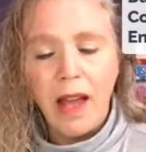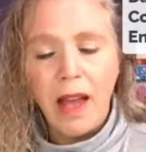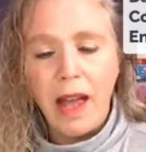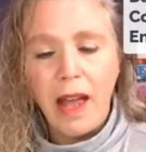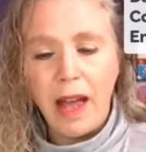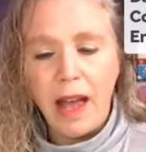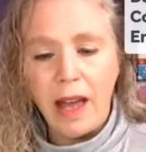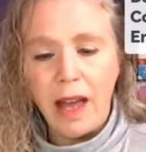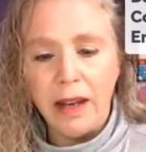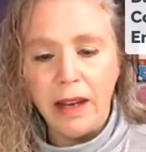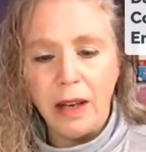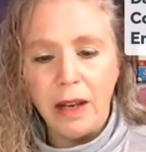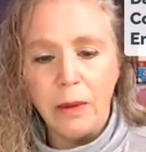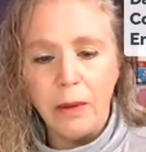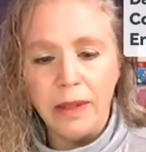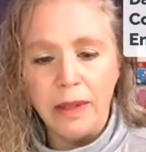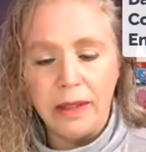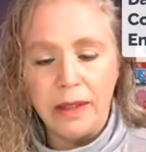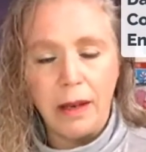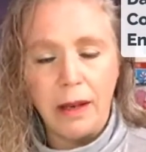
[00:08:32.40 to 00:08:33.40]
And
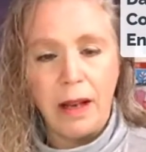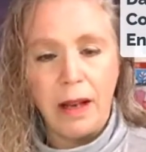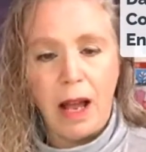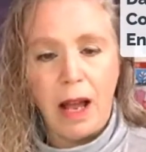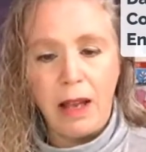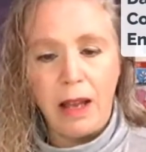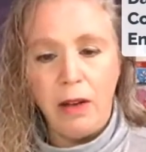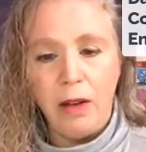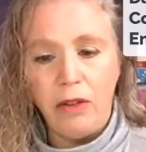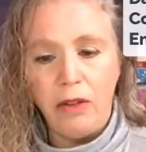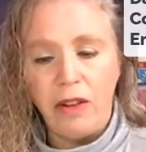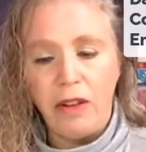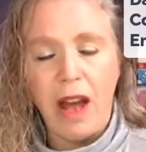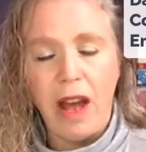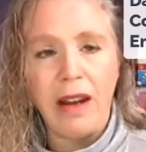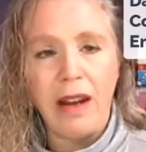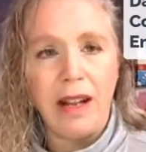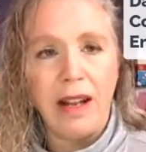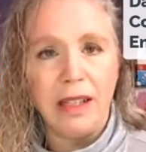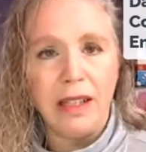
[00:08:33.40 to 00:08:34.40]
I used
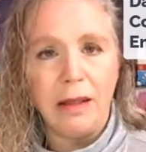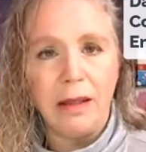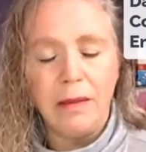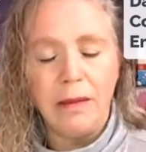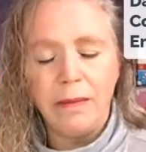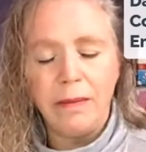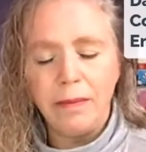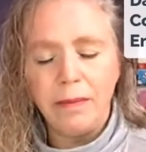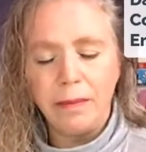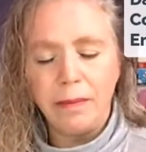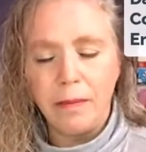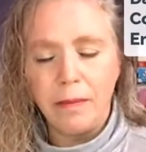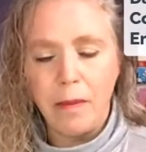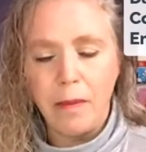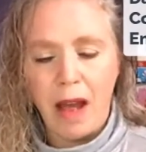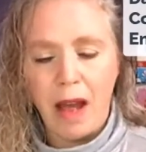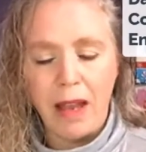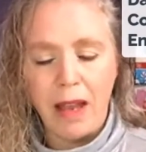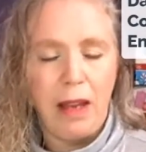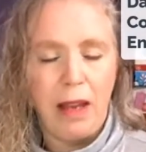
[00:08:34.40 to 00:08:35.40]
that as
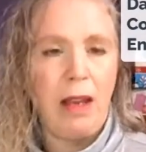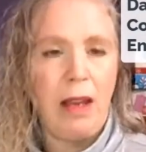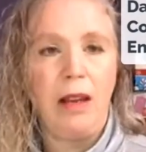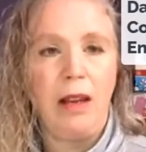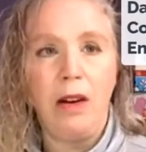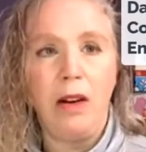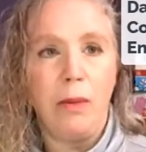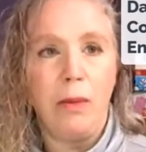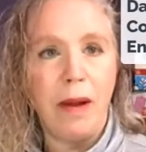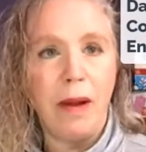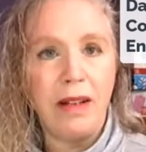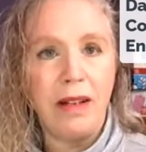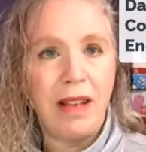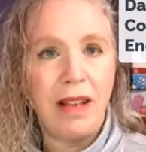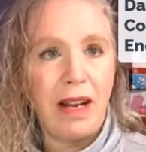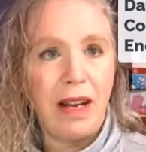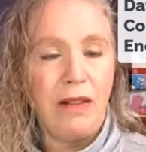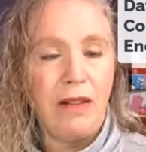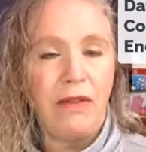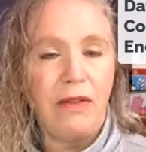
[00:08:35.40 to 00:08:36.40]
my,
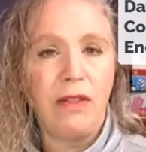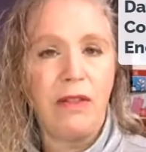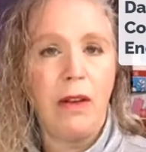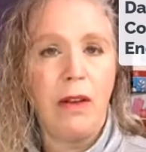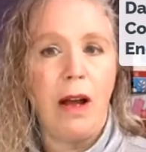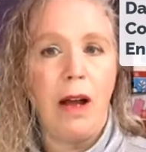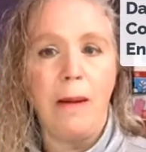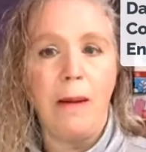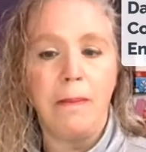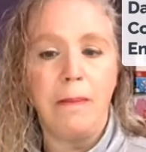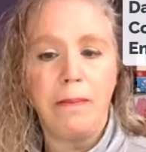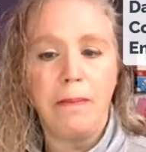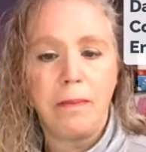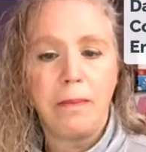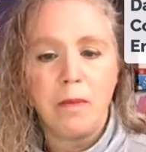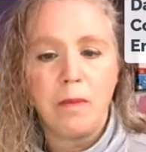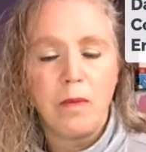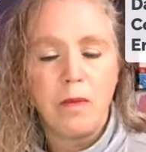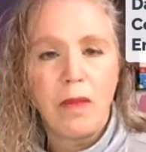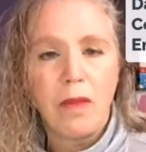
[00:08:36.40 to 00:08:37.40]
meditative
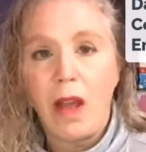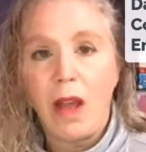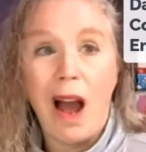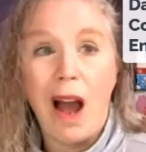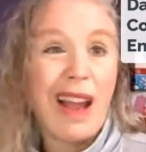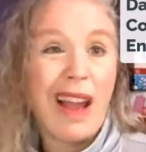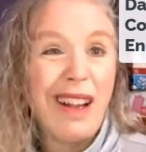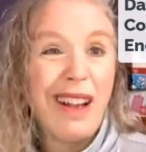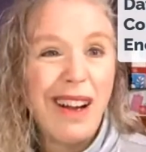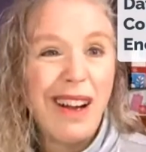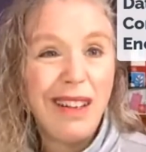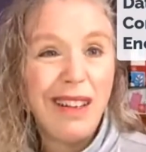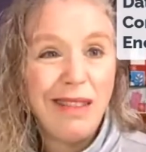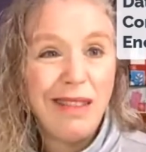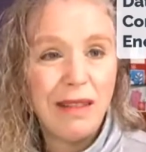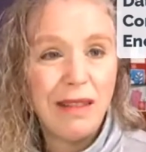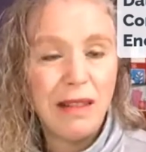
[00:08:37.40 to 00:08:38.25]
icon.